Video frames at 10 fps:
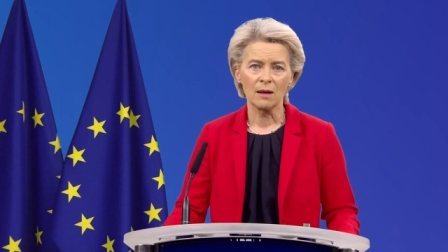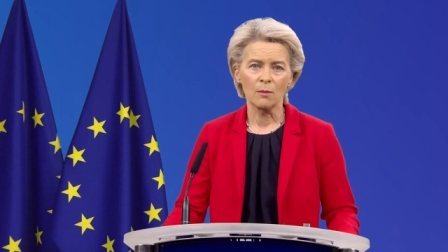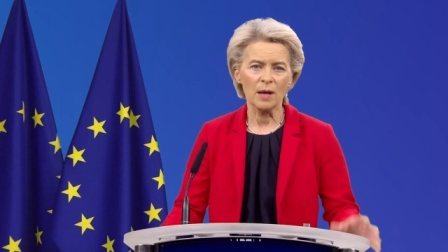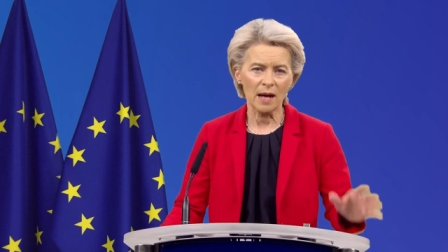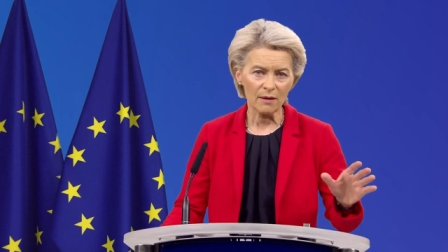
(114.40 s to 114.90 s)

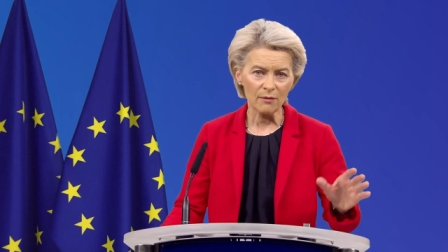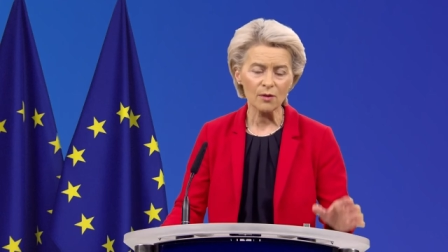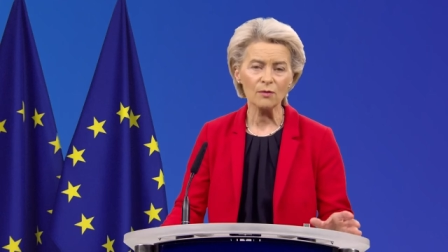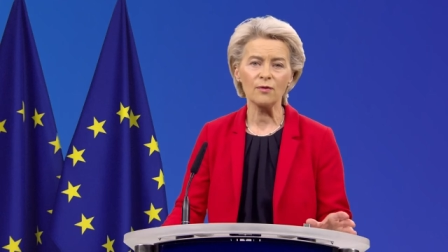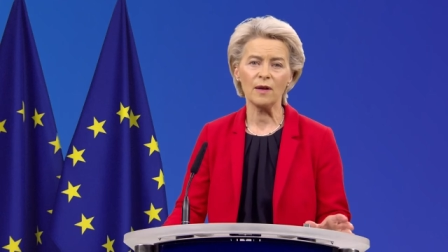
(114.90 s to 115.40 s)
We have
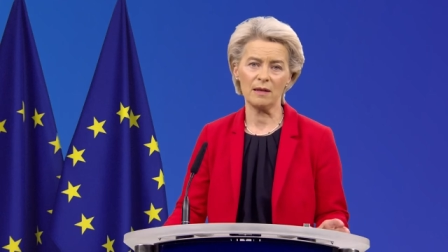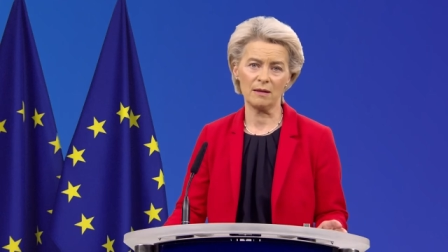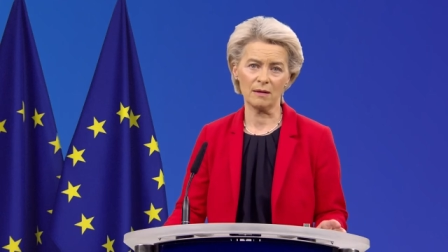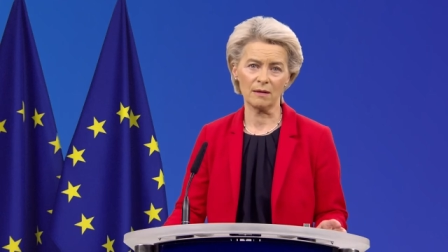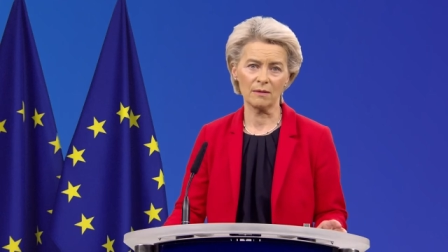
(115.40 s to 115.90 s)
to fight
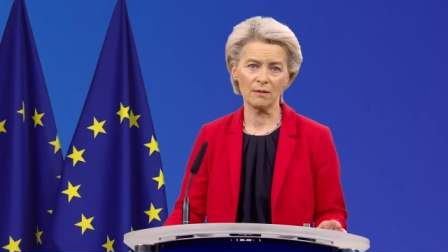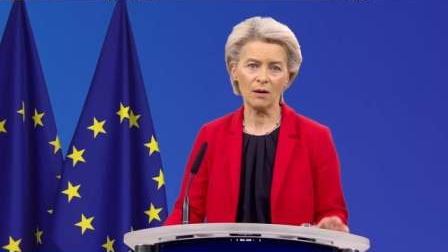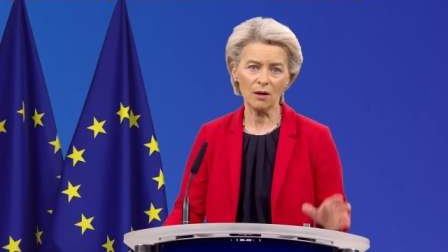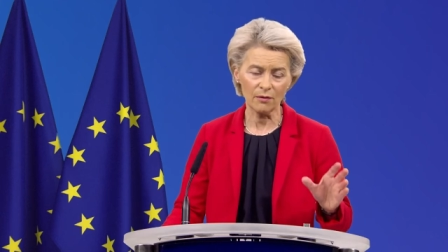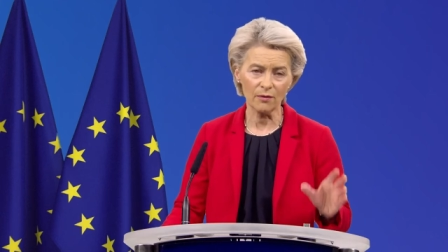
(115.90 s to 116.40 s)
it,
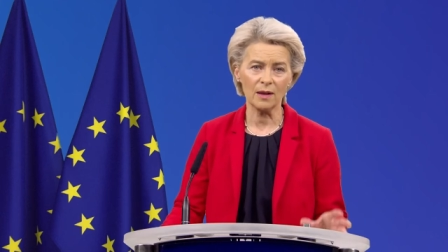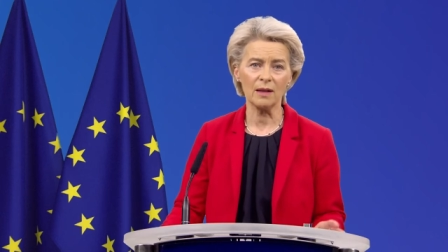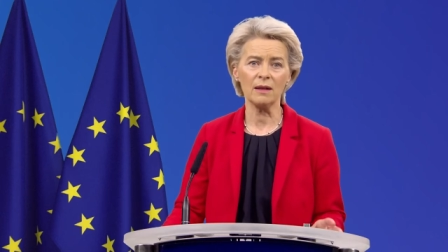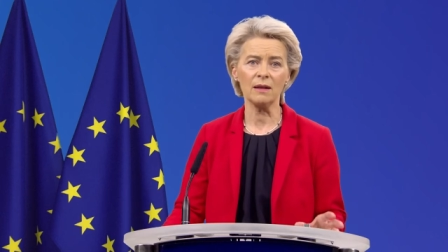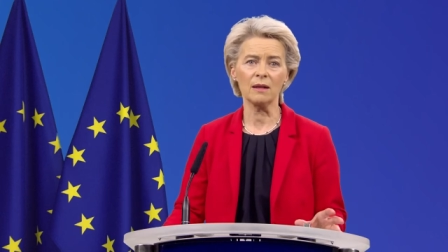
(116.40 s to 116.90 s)

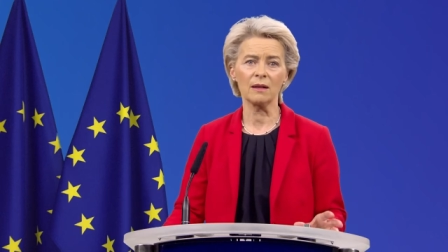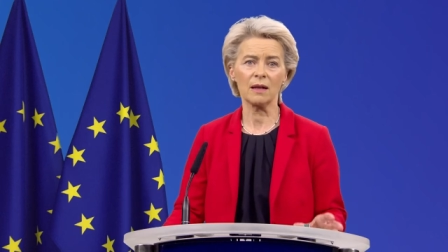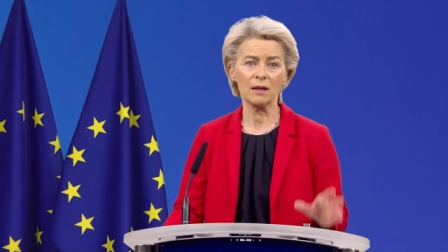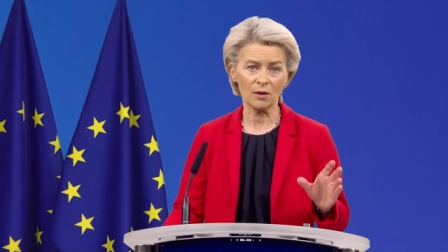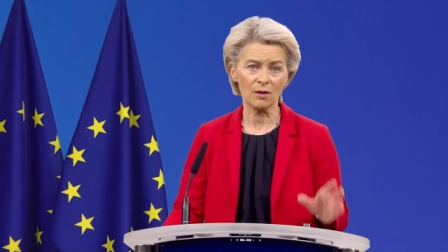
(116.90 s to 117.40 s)
offline
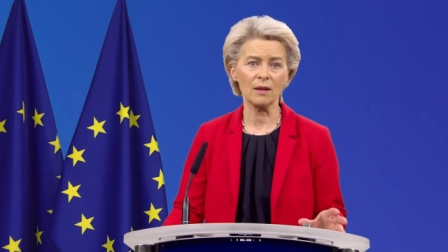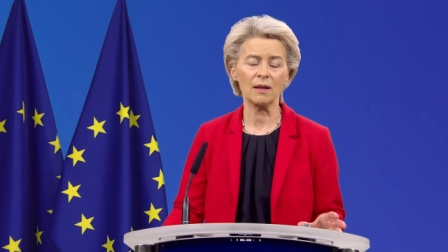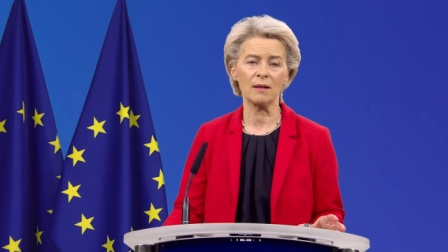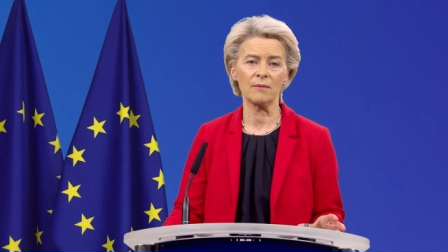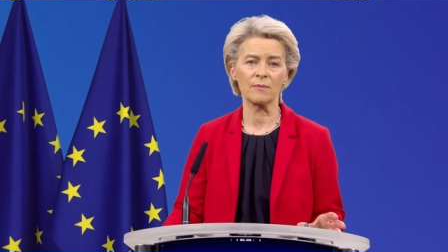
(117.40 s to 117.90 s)
and
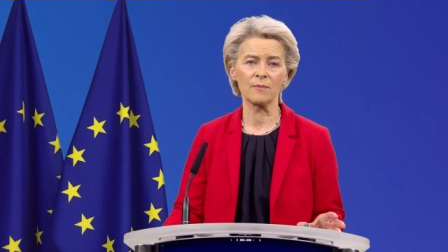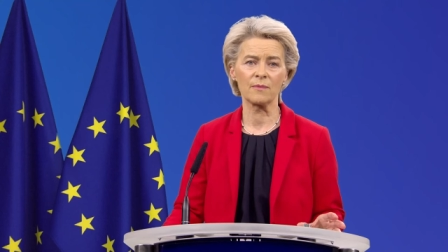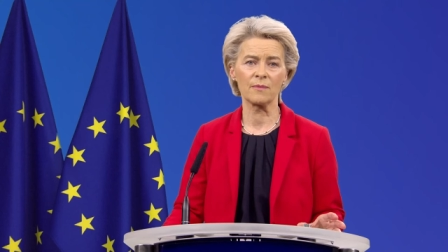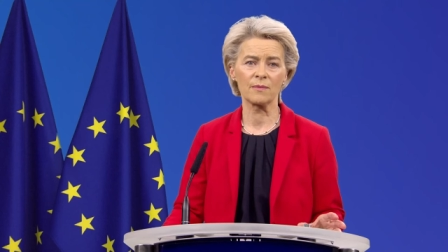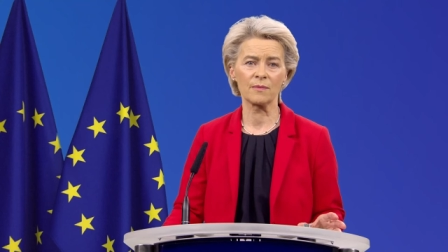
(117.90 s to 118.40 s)
online.
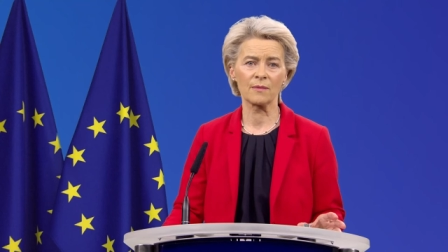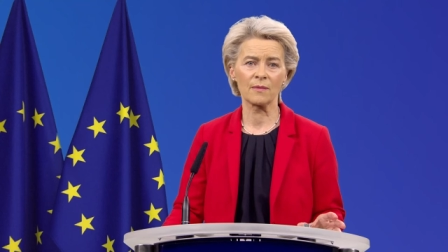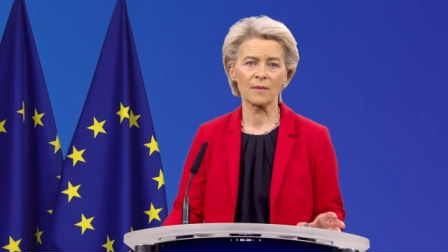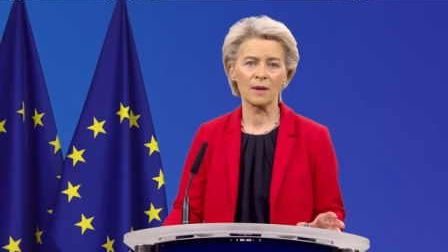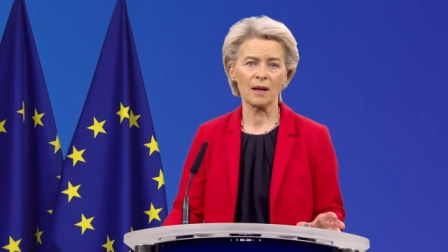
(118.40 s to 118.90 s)

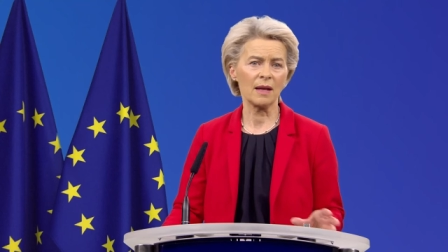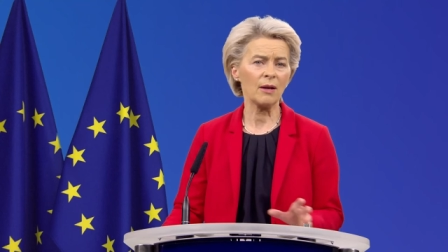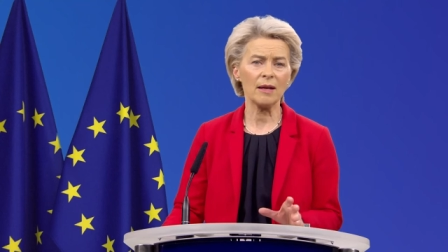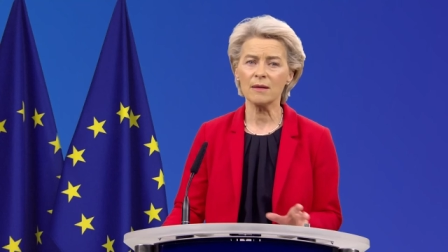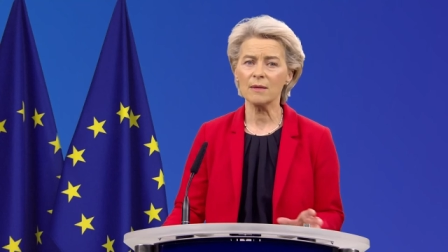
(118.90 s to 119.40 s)
And
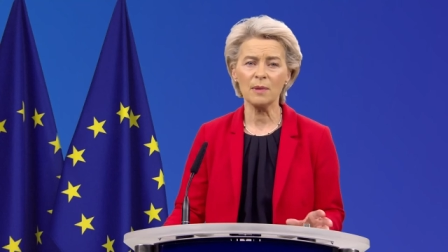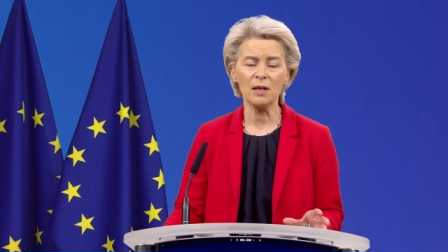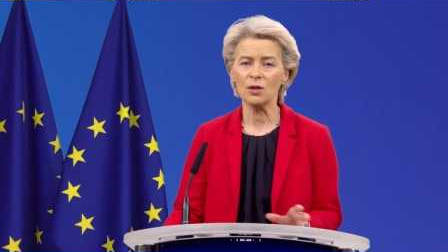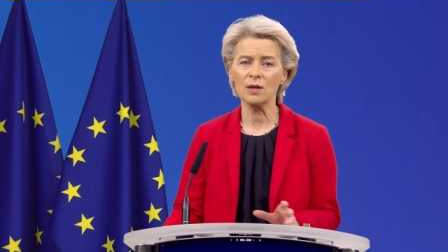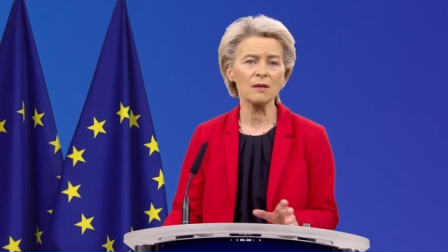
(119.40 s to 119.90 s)
hate
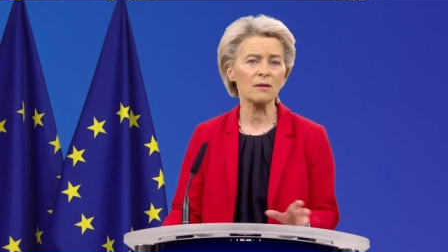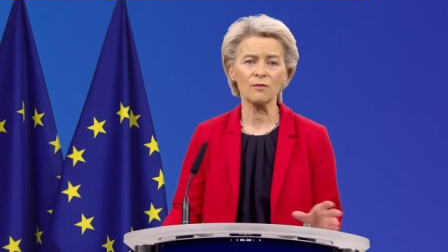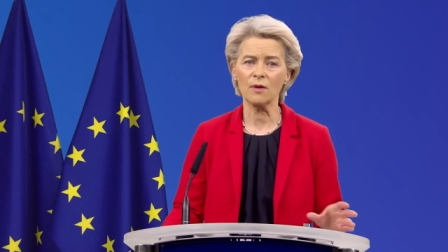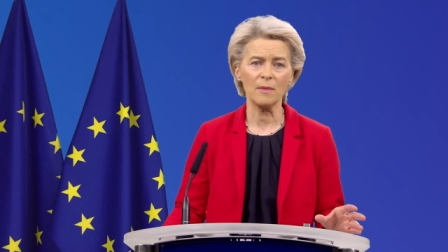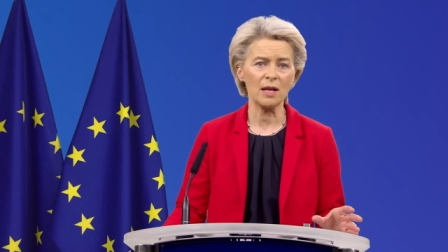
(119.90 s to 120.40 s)
speech,
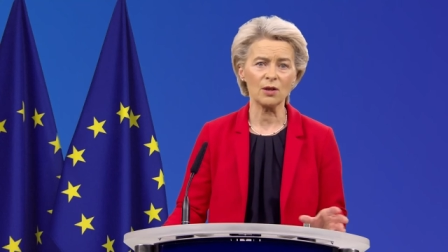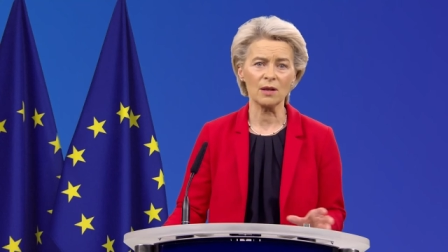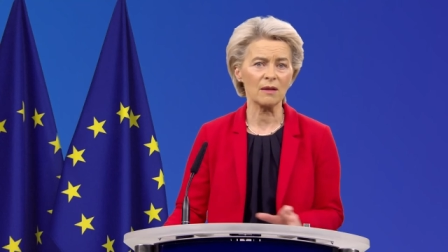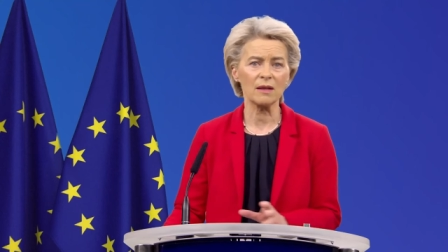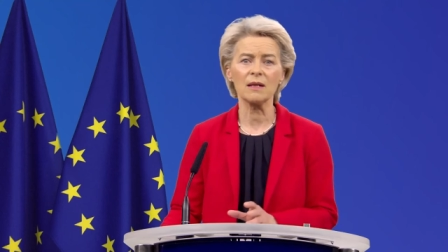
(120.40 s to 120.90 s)
disinformation,
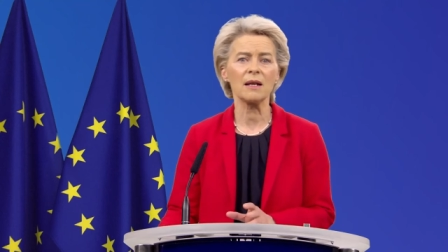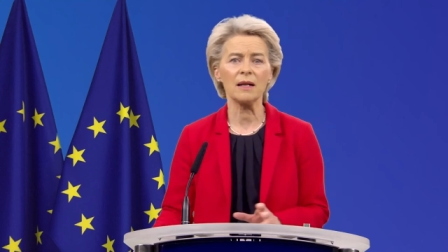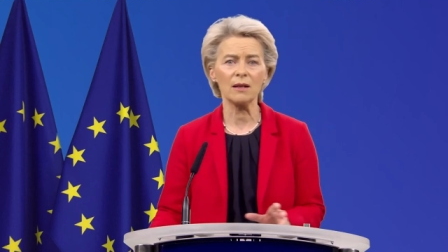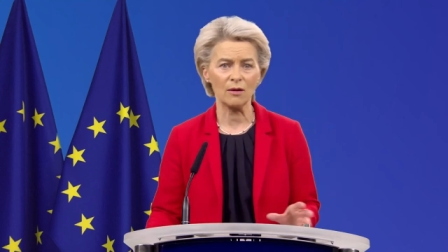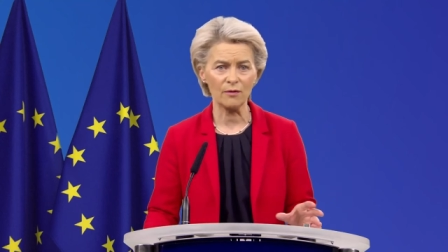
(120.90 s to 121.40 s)
and the
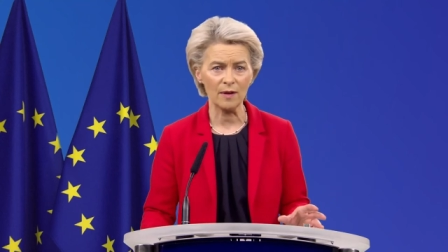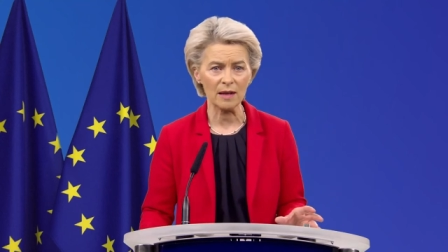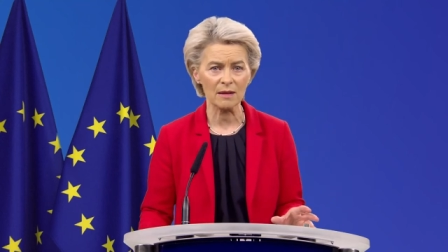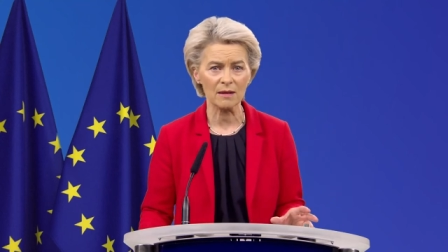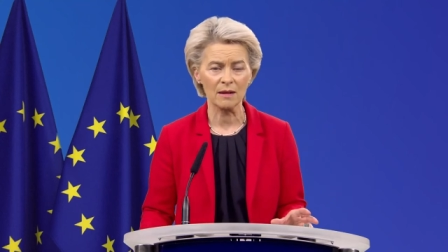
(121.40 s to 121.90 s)
denial of
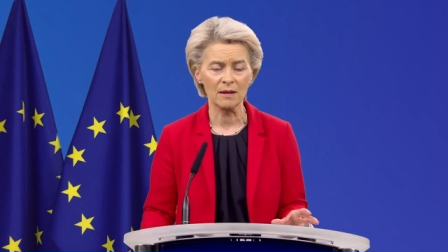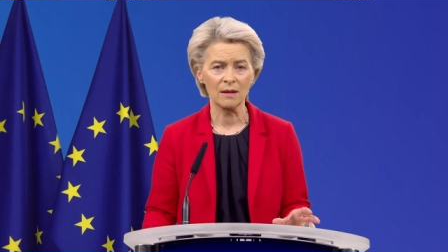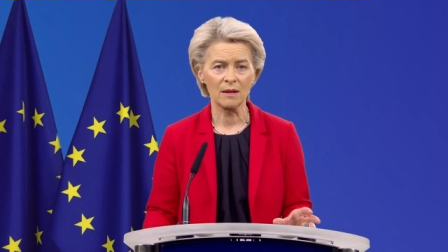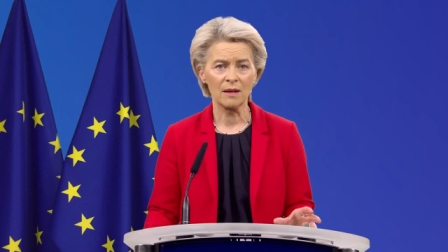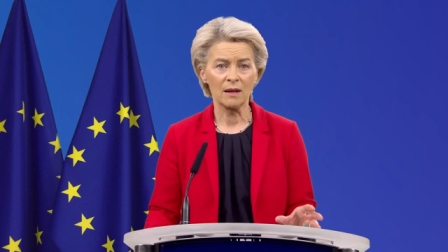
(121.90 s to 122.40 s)
facts
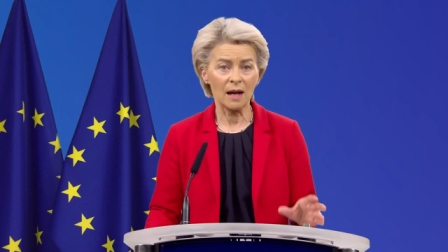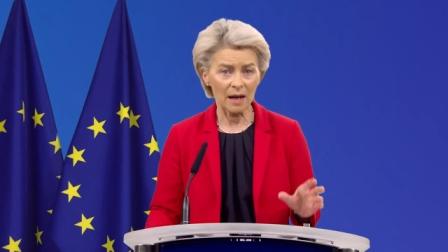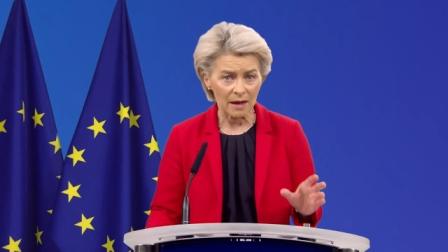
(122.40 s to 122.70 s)
are